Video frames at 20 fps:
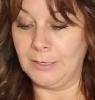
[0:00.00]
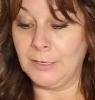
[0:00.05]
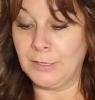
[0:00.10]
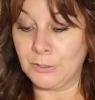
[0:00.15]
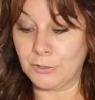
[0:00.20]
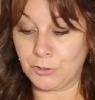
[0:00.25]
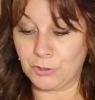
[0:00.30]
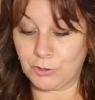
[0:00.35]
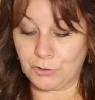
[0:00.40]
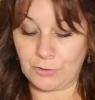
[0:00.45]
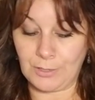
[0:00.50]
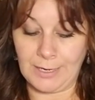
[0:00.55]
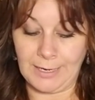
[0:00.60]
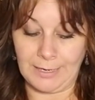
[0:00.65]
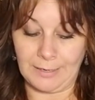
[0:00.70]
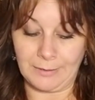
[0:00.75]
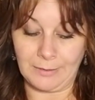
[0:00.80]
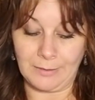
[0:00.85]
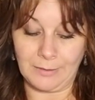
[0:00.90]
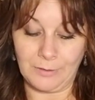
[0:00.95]

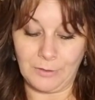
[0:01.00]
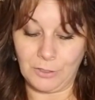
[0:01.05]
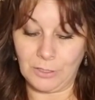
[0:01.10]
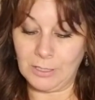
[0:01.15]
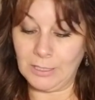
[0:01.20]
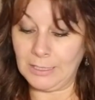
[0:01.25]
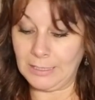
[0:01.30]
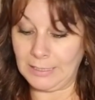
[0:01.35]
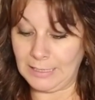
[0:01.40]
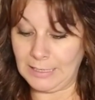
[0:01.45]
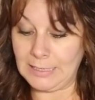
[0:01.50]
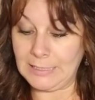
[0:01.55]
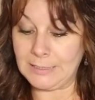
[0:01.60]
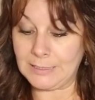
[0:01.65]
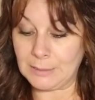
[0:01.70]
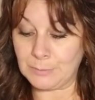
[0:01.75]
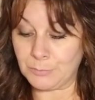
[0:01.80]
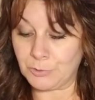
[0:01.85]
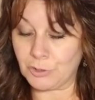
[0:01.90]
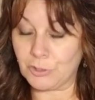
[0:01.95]
Strength. You're going to need
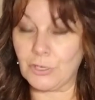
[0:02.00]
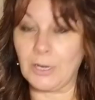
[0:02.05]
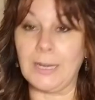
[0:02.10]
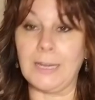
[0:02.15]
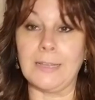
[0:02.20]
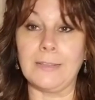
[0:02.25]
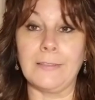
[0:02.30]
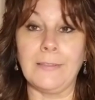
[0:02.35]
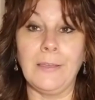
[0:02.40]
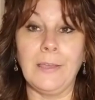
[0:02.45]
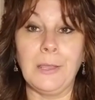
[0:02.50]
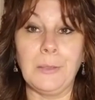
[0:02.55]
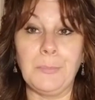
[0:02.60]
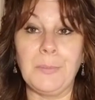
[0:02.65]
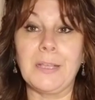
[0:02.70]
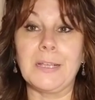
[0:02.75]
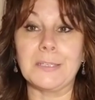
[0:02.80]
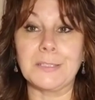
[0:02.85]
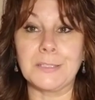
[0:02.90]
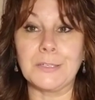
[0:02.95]
some strength
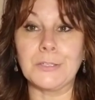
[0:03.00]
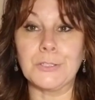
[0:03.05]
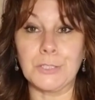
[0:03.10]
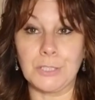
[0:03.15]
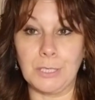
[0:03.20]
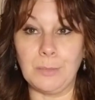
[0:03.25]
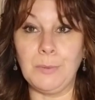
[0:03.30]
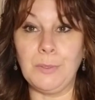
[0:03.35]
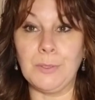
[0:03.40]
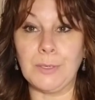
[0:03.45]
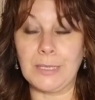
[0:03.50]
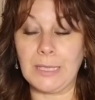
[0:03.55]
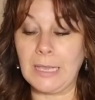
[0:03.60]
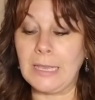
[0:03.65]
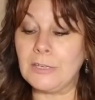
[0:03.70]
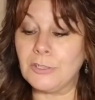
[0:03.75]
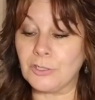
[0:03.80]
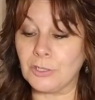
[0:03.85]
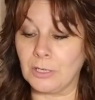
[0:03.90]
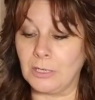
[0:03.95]
because there's
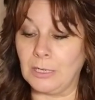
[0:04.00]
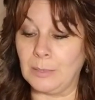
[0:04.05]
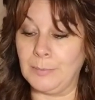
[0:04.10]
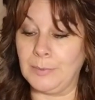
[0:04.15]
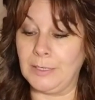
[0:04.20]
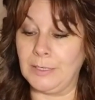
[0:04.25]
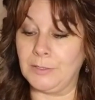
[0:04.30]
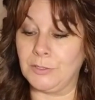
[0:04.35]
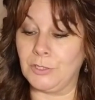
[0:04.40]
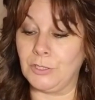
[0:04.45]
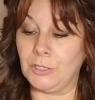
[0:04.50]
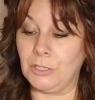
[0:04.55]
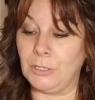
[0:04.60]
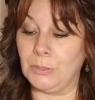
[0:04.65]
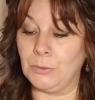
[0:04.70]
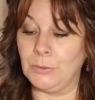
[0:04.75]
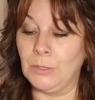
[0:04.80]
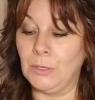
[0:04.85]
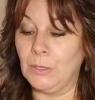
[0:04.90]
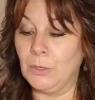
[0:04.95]
communication coming into
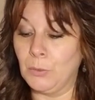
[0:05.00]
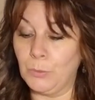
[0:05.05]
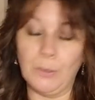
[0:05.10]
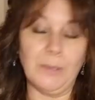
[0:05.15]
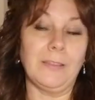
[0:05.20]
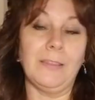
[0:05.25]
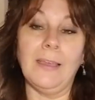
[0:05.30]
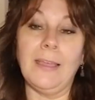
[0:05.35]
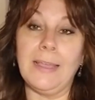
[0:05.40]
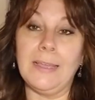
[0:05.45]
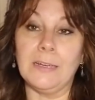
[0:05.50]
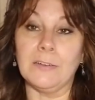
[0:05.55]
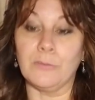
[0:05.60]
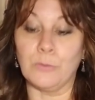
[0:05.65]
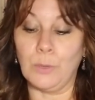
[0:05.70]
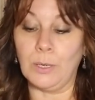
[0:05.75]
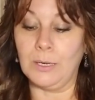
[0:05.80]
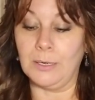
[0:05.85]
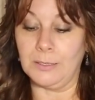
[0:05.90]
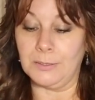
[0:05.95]
you with the Eight of
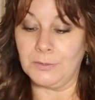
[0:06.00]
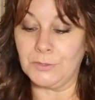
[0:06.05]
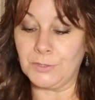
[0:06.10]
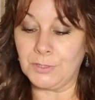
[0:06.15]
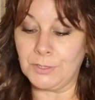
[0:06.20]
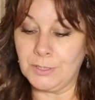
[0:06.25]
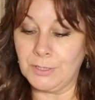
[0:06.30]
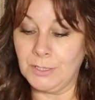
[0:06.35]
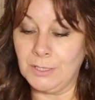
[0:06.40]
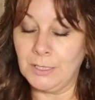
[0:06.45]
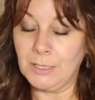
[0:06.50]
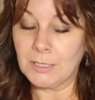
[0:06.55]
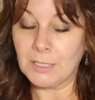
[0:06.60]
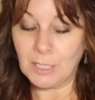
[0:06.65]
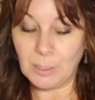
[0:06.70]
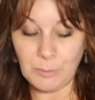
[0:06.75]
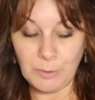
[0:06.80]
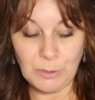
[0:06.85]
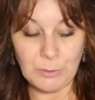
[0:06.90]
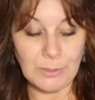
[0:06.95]
Wands.
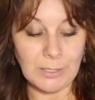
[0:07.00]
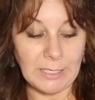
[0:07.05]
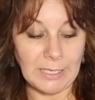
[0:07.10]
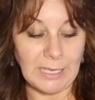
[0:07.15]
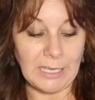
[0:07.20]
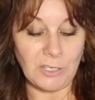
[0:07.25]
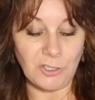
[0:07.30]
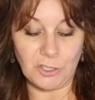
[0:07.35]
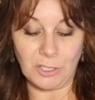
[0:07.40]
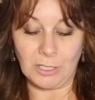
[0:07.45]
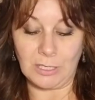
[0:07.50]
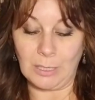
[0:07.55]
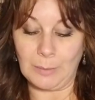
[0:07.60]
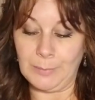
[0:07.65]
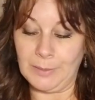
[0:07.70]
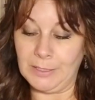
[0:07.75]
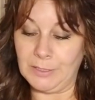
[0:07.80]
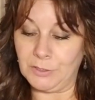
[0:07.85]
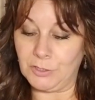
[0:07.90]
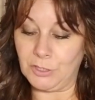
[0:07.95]
Communication
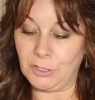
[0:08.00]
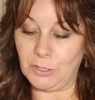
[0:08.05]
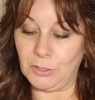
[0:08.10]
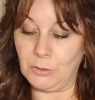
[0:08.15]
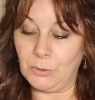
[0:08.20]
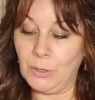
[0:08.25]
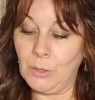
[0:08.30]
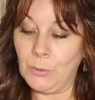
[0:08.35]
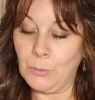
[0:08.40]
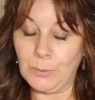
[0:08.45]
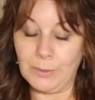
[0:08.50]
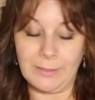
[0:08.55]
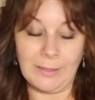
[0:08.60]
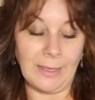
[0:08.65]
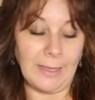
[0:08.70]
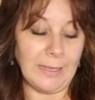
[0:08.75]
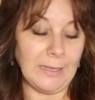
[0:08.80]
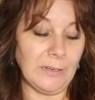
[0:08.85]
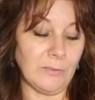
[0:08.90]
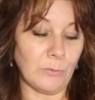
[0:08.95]
coming into you with
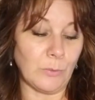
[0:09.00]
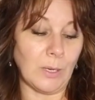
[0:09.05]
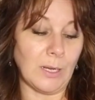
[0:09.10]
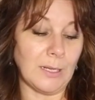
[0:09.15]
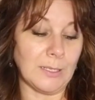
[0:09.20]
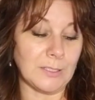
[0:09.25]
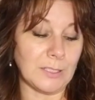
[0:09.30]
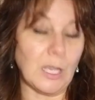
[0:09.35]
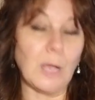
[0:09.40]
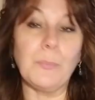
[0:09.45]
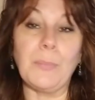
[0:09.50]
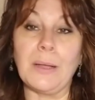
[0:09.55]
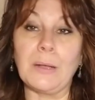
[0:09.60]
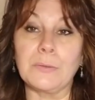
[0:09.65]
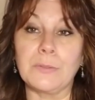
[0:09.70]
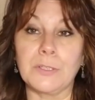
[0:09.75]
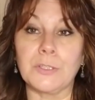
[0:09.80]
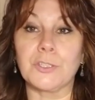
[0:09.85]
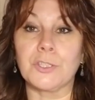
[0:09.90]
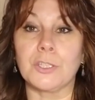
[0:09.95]
the Eight of Wands
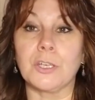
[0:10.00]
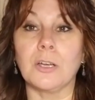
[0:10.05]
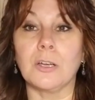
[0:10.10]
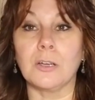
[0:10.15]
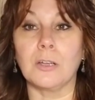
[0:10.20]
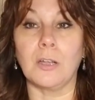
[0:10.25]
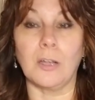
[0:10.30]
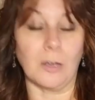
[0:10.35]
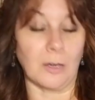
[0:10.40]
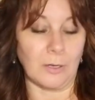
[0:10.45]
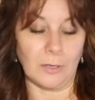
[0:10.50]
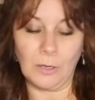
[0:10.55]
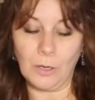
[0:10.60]
about the Star card.